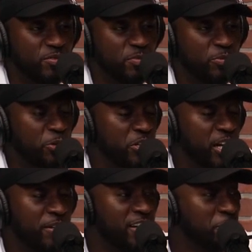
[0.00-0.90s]
before you
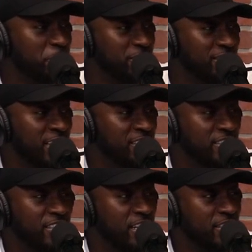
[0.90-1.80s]
came to Iowa.
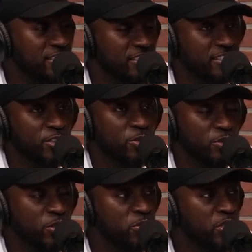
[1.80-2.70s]
That's
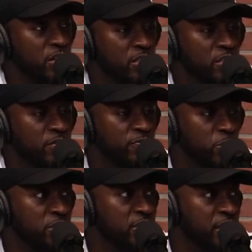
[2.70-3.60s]
you started to
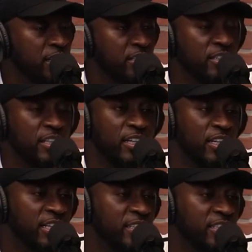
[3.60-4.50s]
forge that
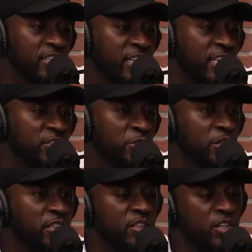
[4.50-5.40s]
at that young age. You
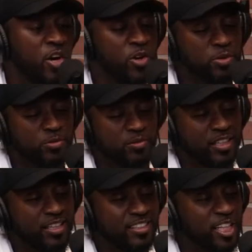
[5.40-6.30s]
didn't know
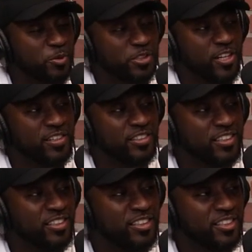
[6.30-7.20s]
that it would turn
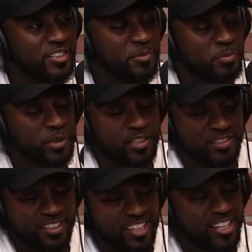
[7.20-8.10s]
into this, but
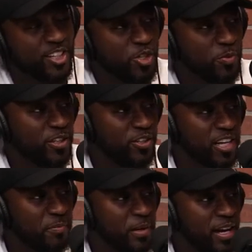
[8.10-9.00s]
you've been on
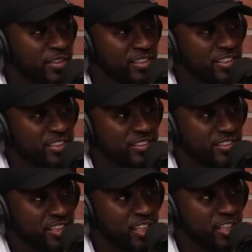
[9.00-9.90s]
that path to get
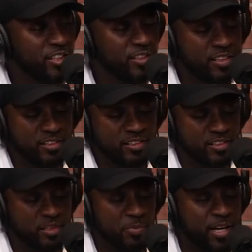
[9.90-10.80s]
here, and
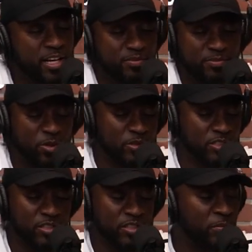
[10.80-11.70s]
the path forward
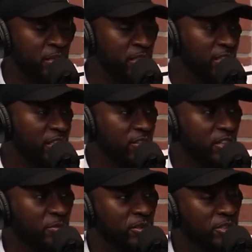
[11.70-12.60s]
is going to be
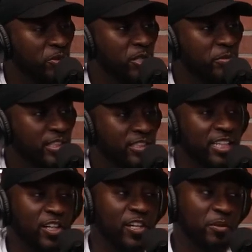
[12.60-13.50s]
incredible as well. Because I
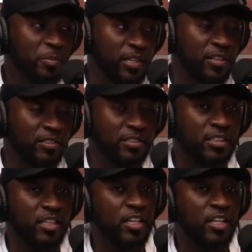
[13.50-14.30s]
talk to parents